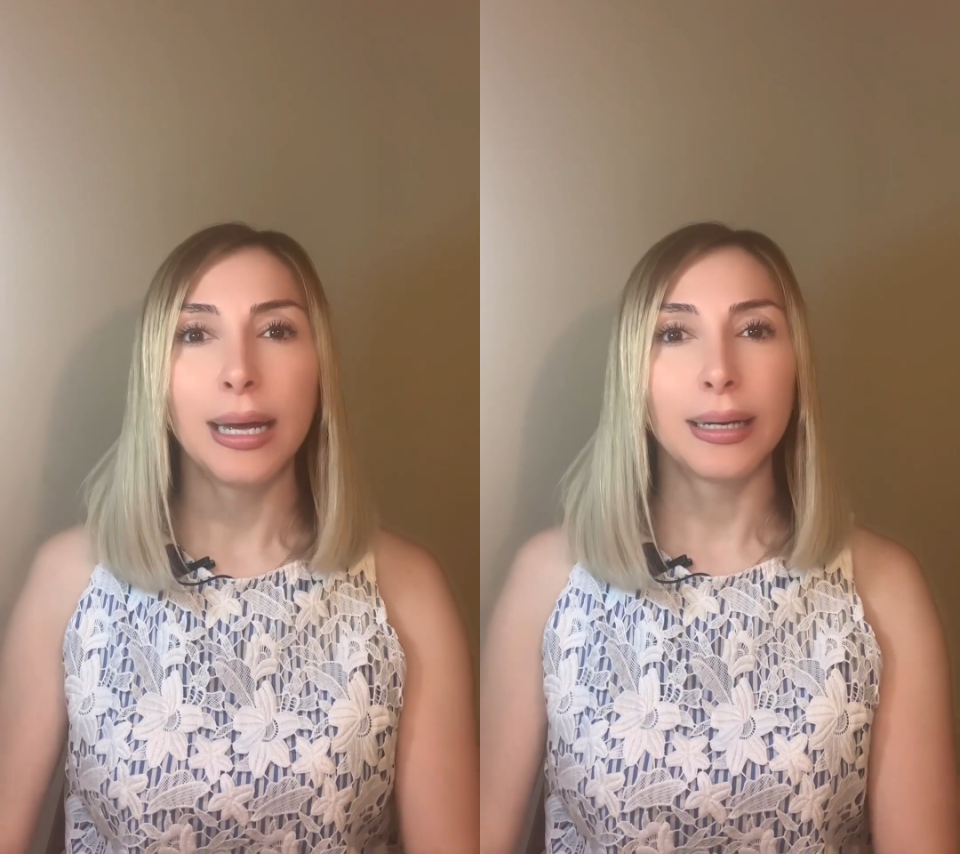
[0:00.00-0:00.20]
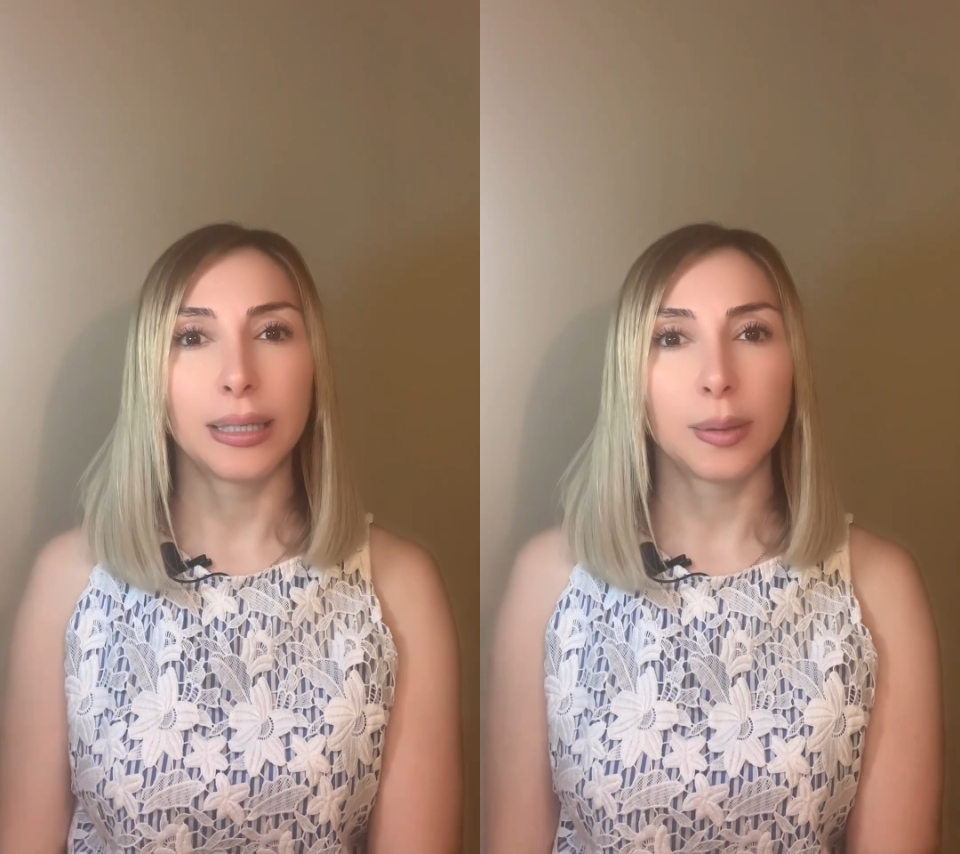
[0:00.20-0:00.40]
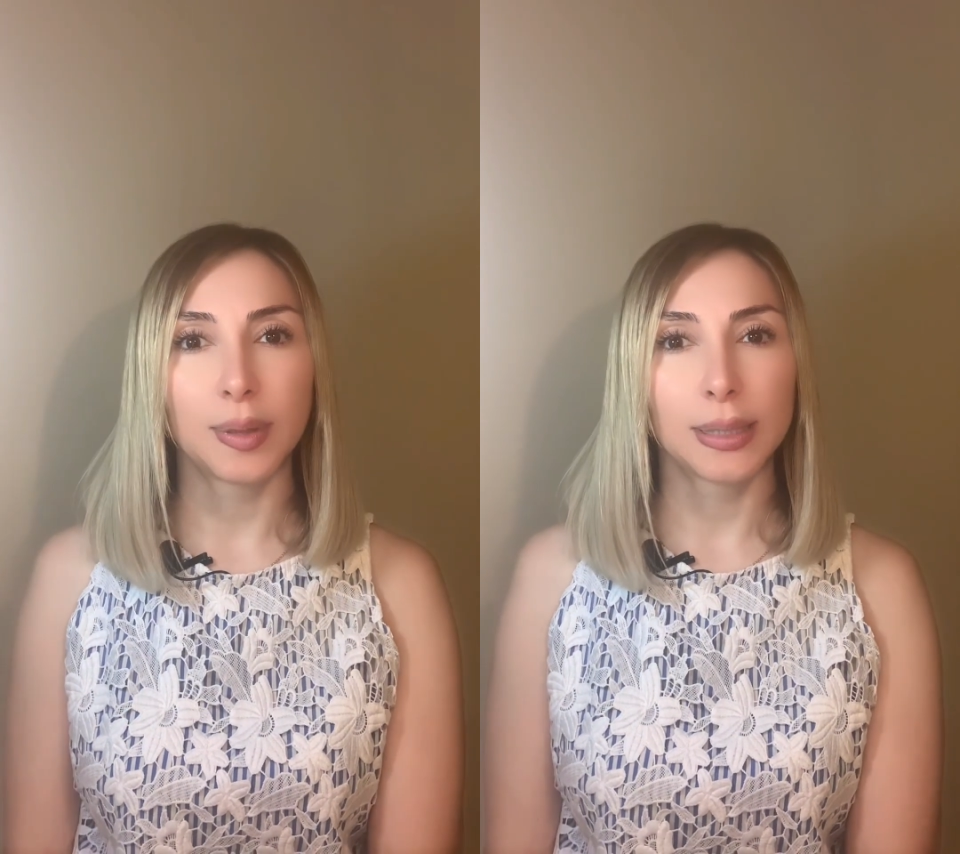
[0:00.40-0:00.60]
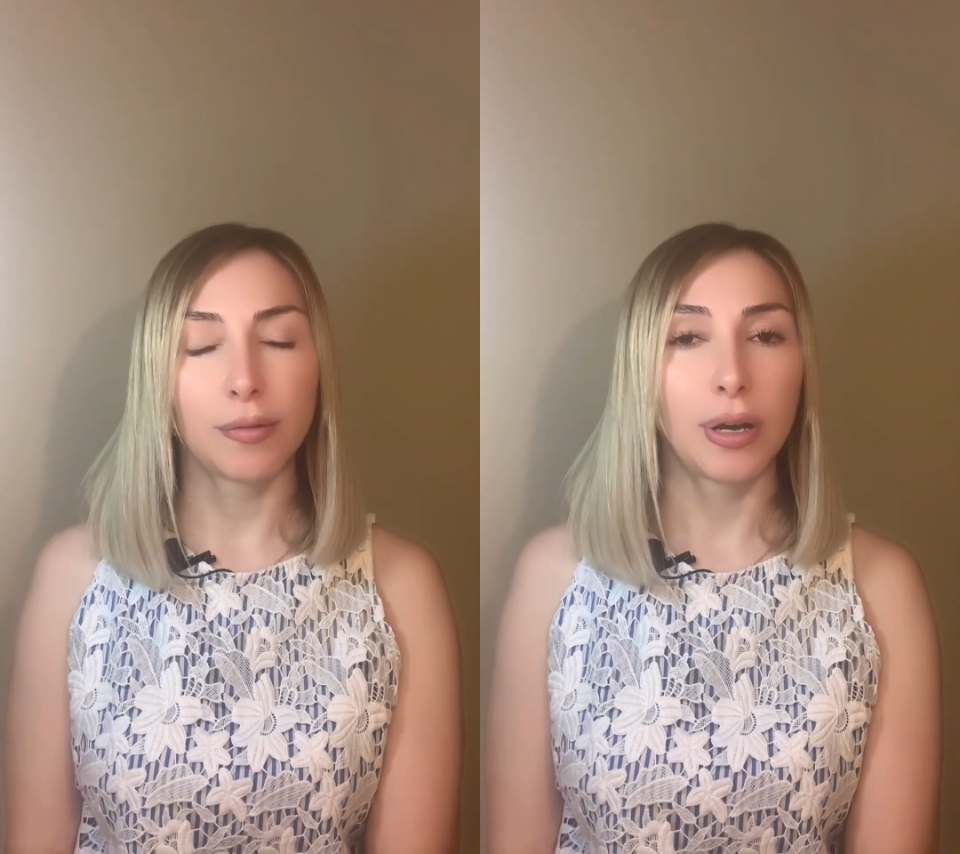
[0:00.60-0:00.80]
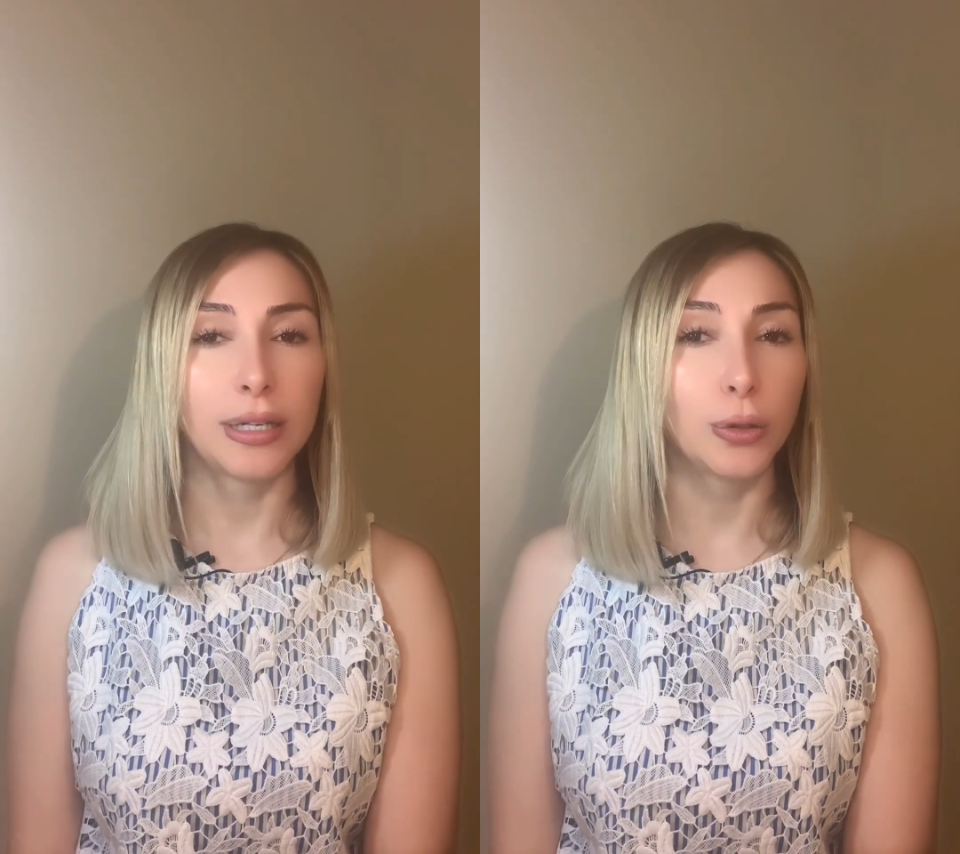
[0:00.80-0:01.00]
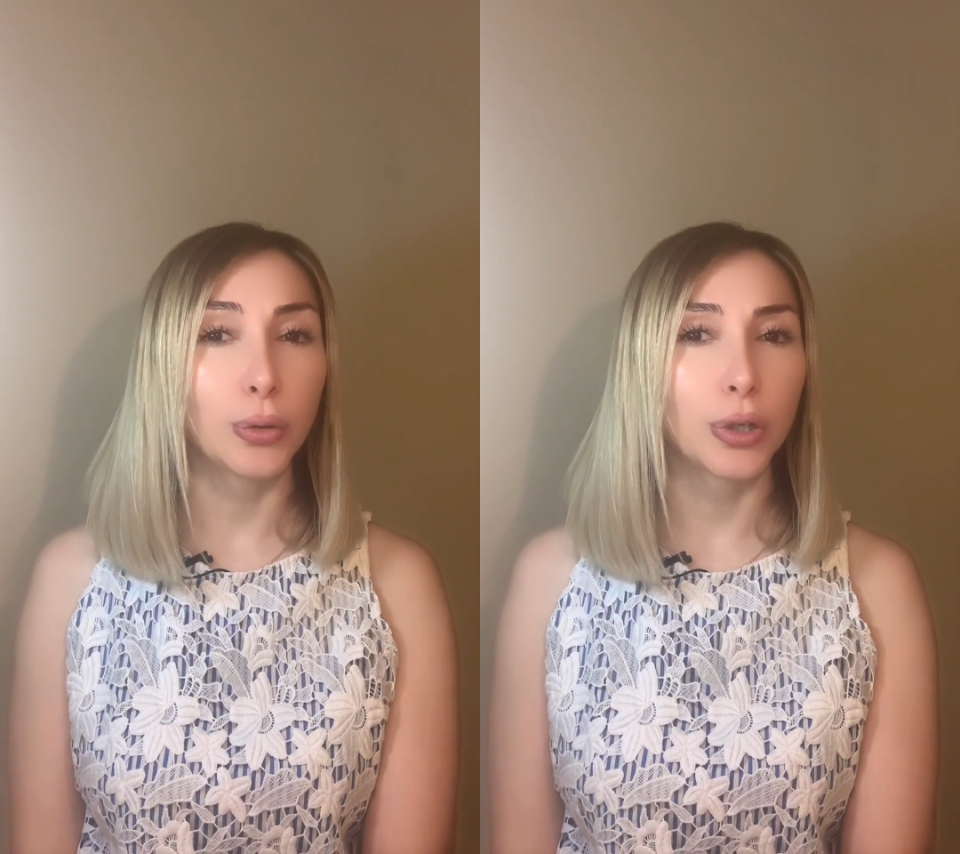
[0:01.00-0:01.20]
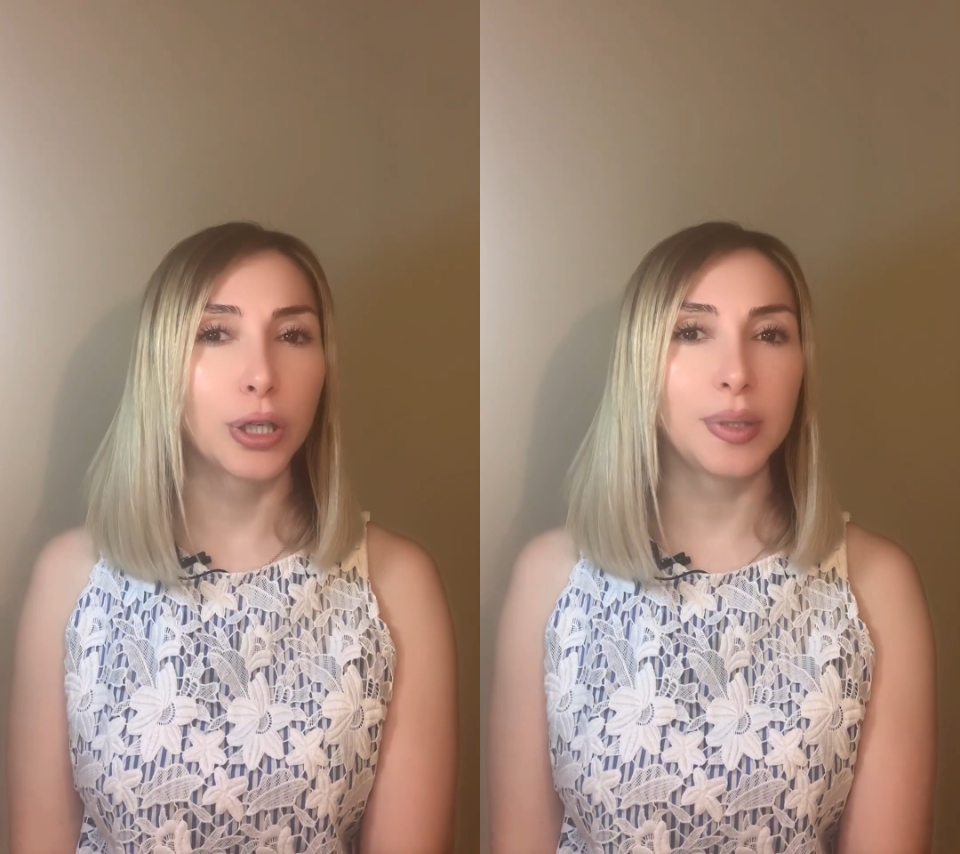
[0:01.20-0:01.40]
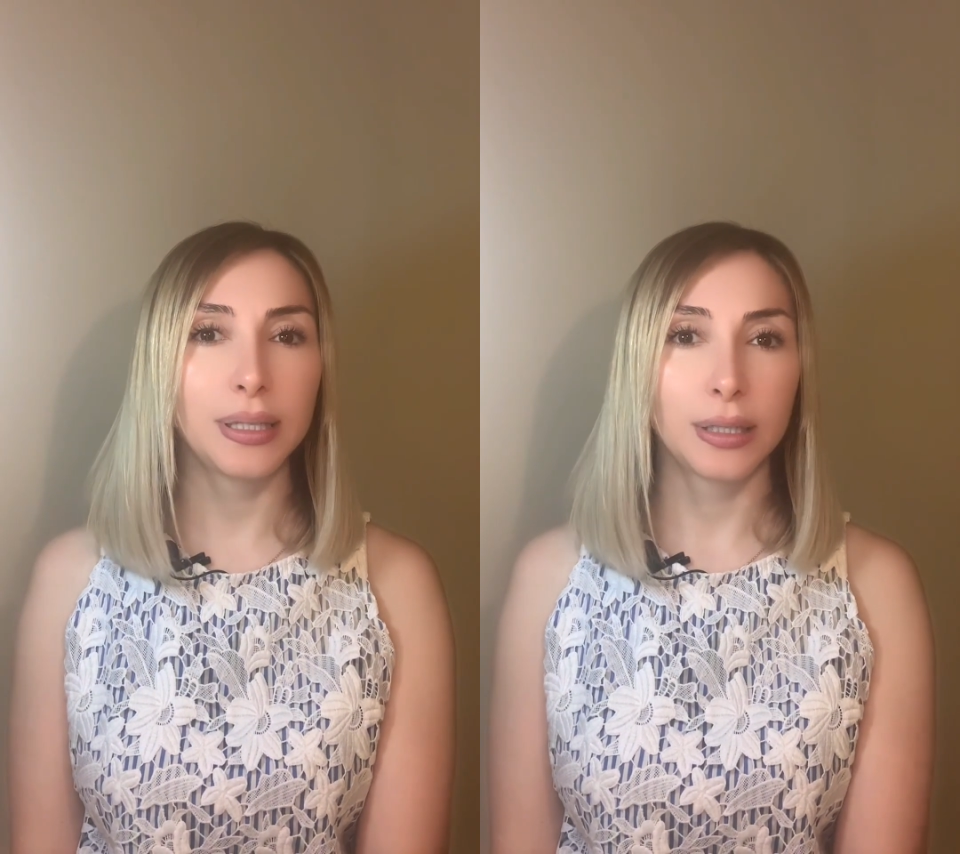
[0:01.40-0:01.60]
that specify the
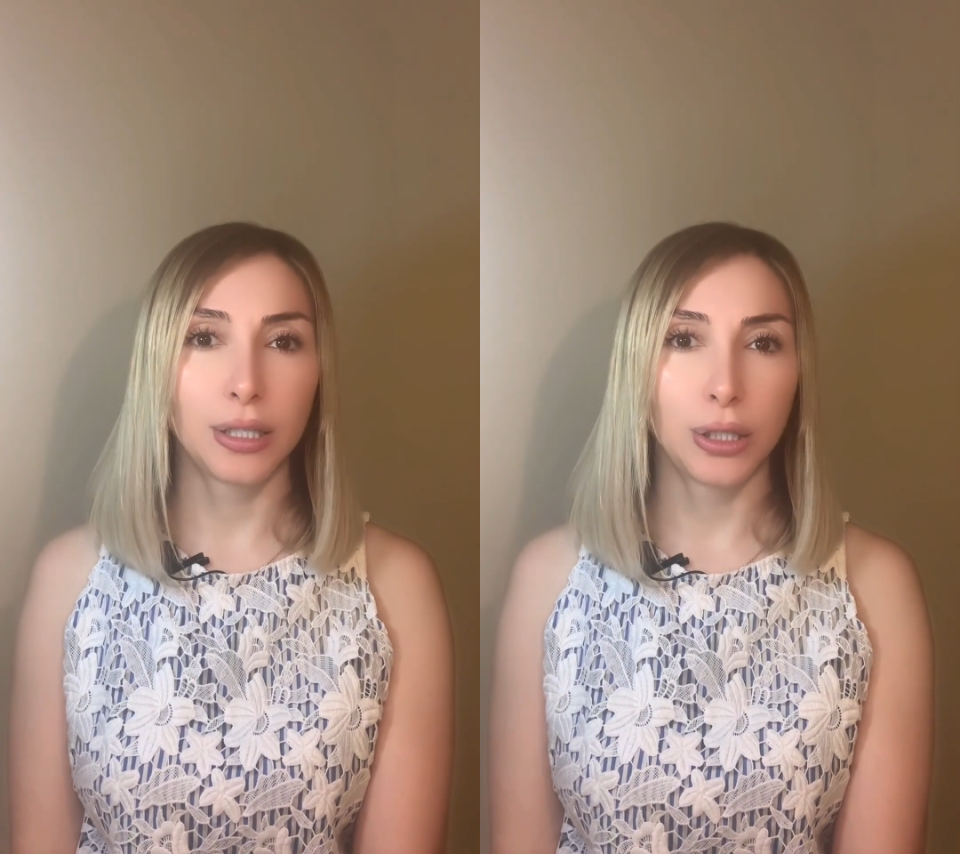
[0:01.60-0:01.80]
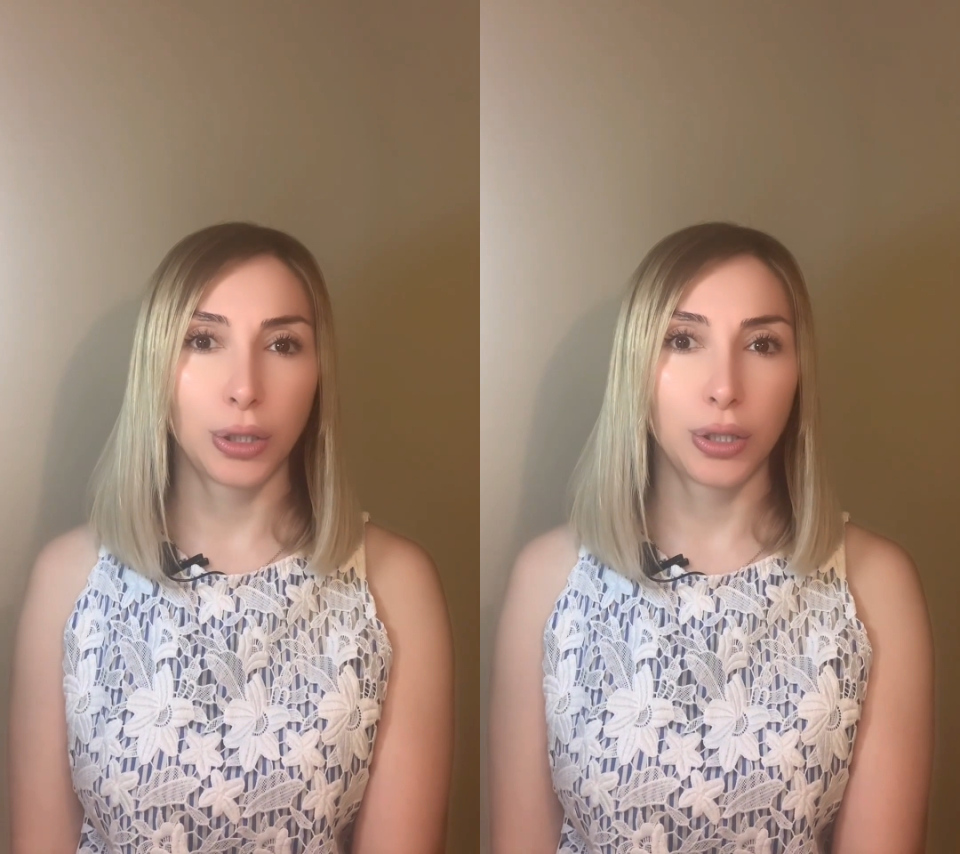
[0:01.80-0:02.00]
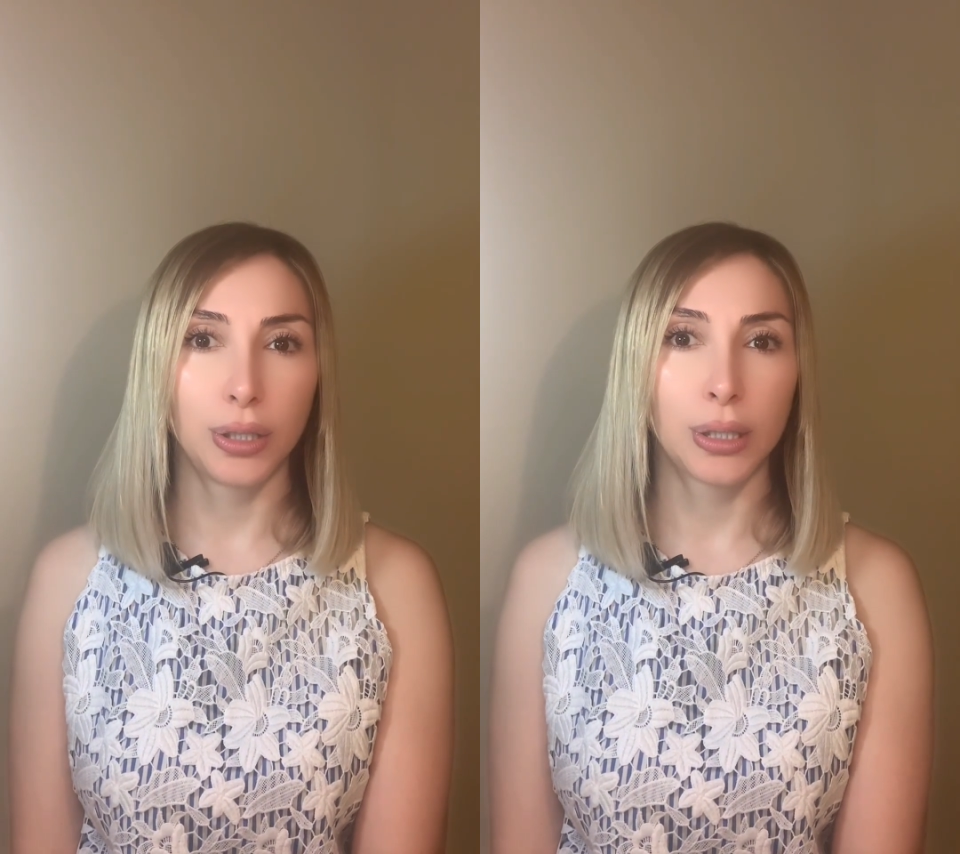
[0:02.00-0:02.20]
terms and conditions